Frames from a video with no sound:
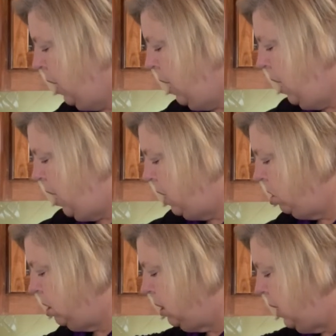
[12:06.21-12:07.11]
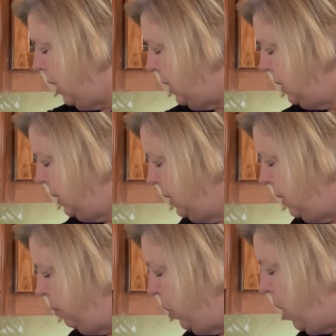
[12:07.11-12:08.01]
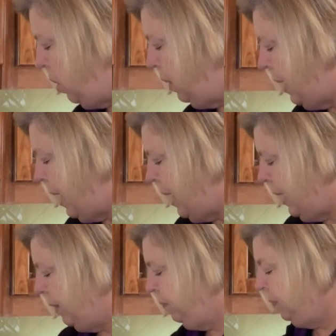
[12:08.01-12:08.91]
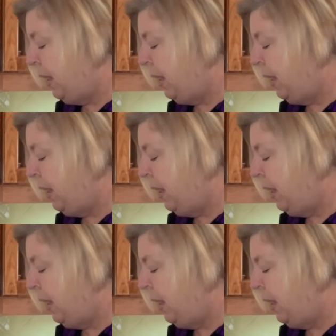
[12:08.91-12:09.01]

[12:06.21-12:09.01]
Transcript: and just let it simmer all day.